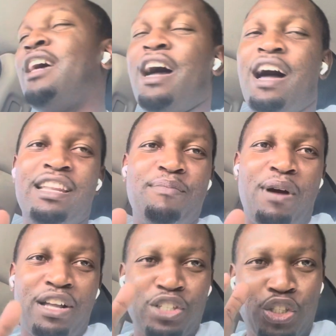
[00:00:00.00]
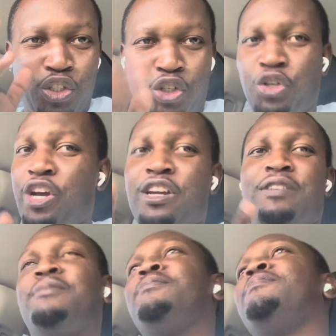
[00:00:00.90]
and the man string
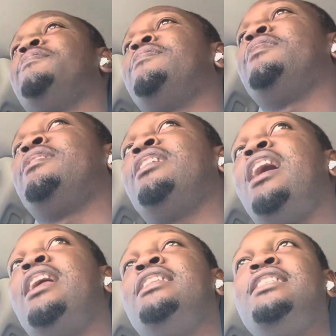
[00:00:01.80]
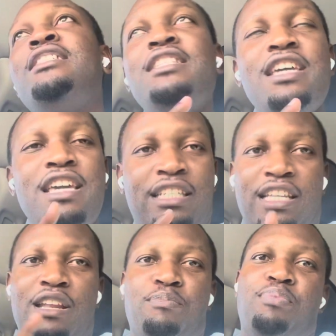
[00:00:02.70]
a
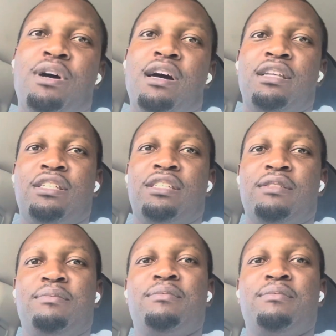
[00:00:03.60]
decent pass.